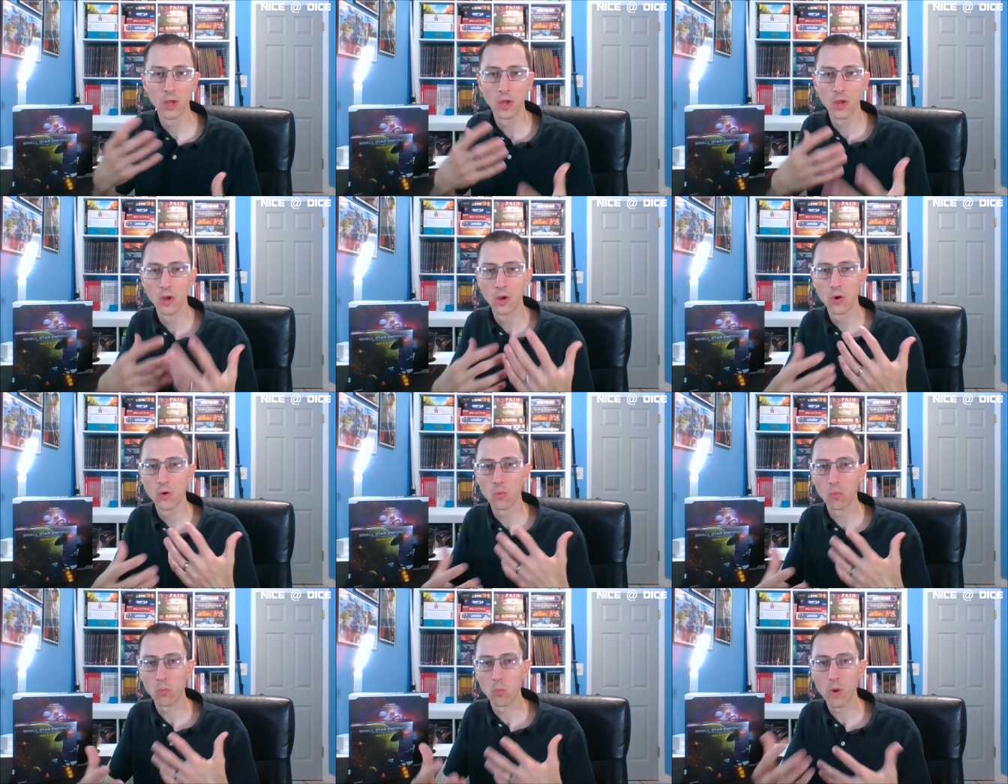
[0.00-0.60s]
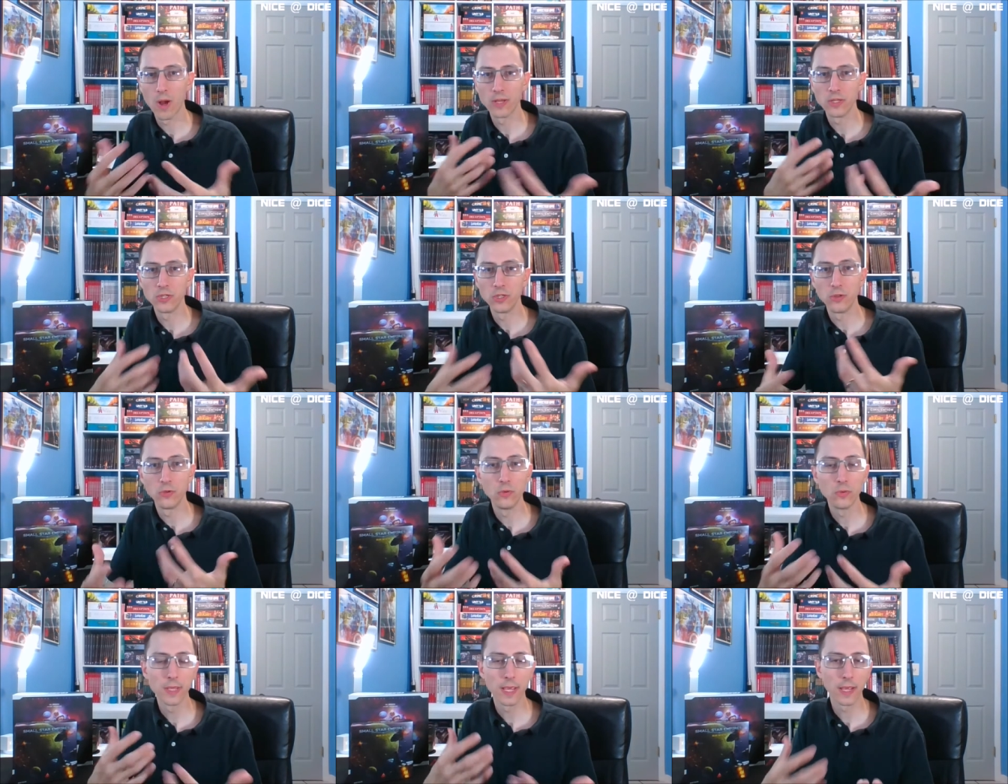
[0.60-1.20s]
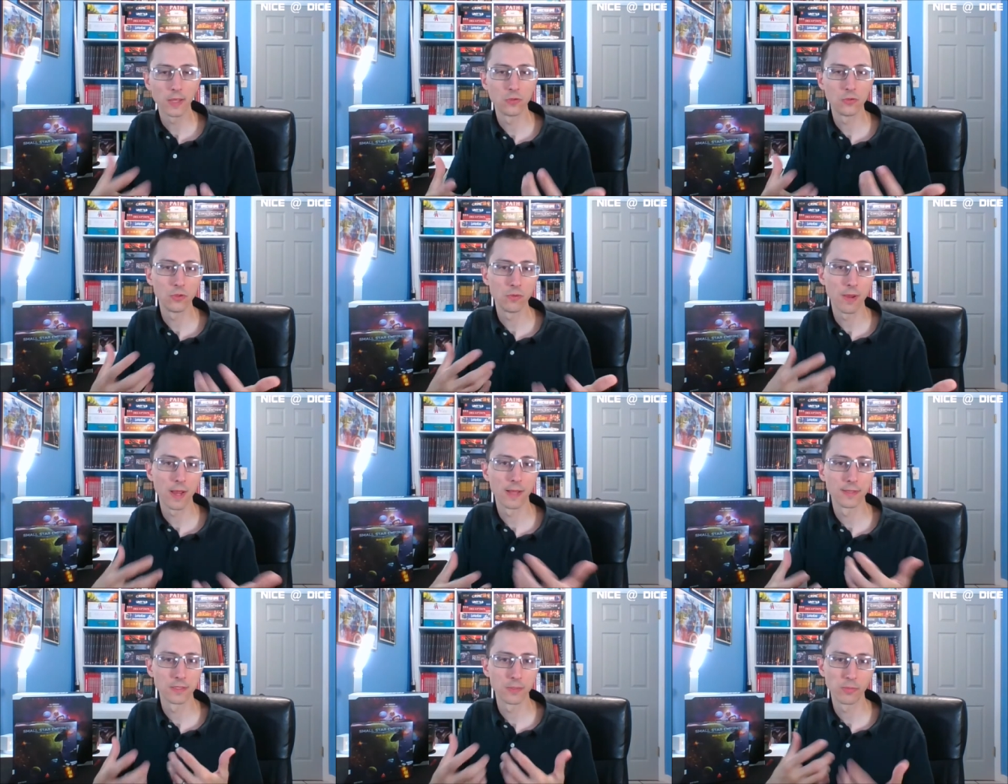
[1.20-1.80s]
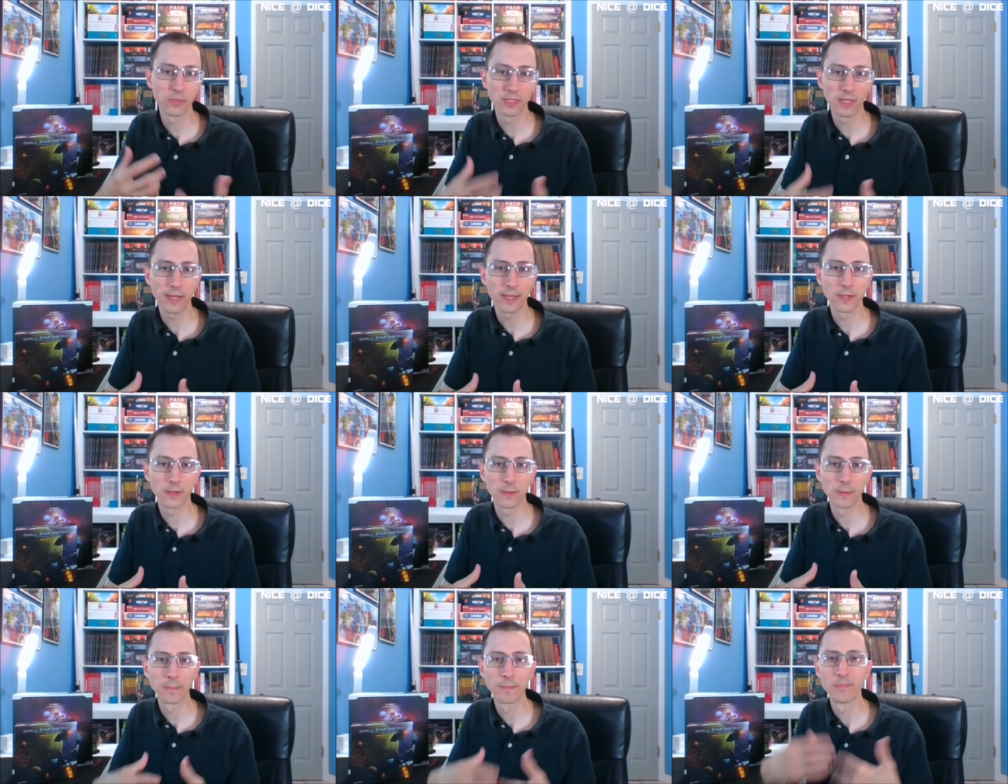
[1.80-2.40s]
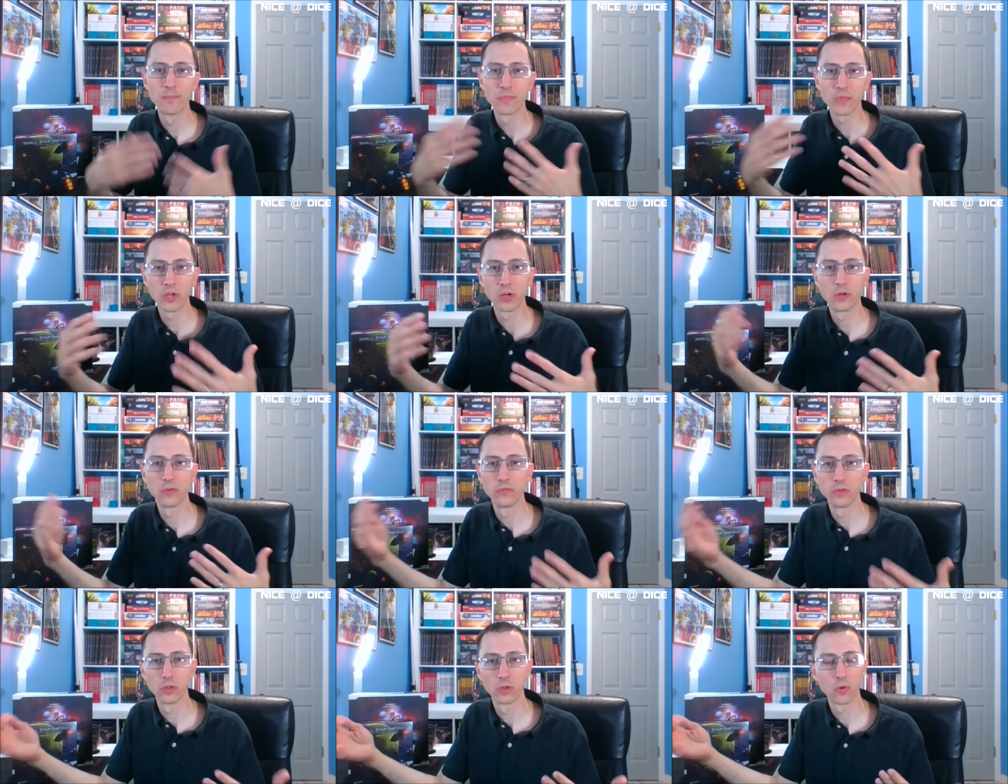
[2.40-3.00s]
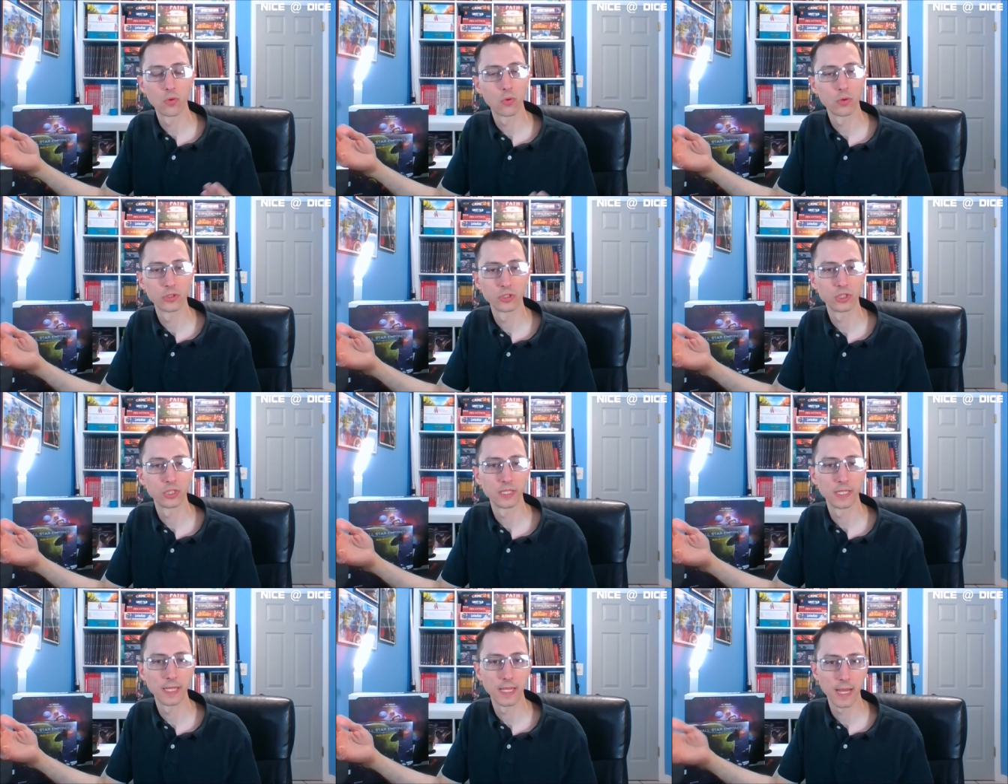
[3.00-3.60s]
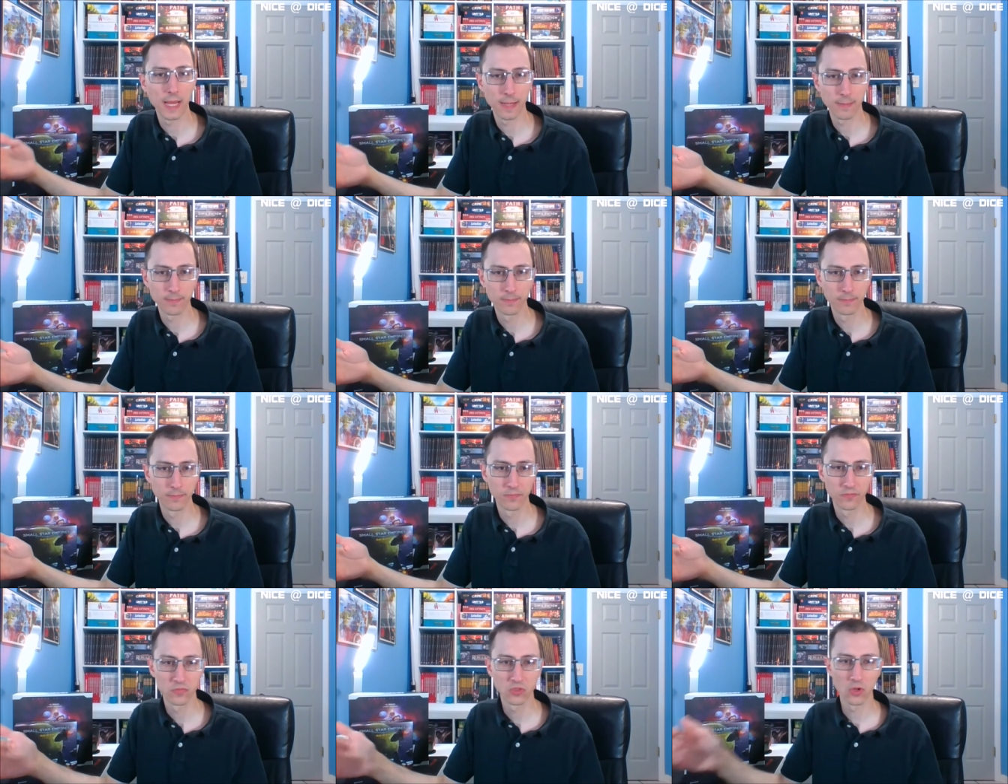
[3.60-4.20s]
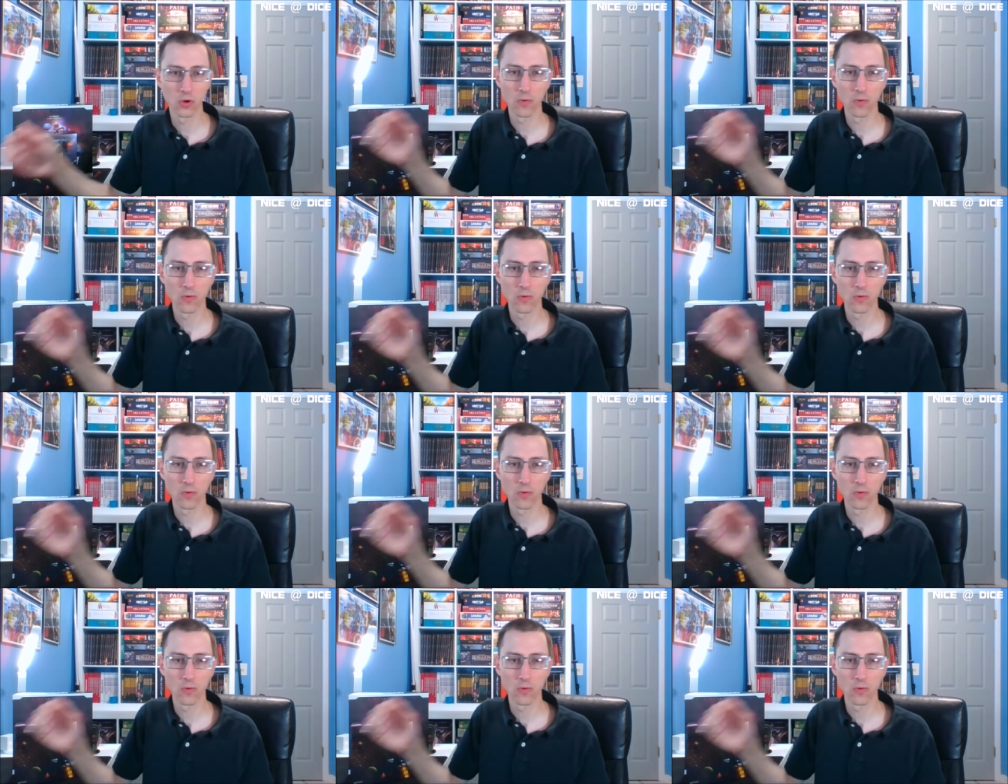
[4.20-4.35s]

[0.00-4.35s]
what you can do as a player over the course of the game. So